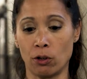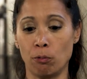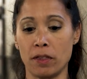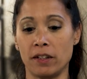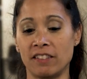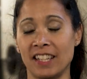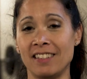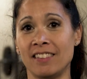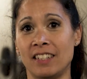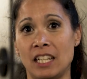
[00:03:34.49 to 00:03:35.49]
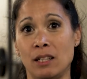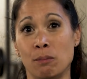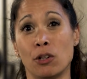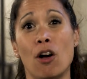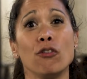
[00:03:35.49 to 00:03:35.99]
with intensity,
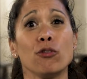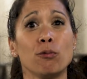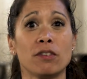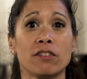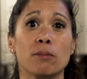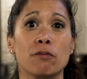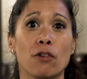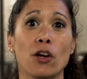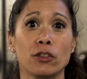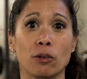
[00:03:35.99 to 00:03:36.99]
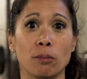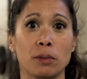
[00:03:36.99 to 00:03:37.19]
but also with some volume,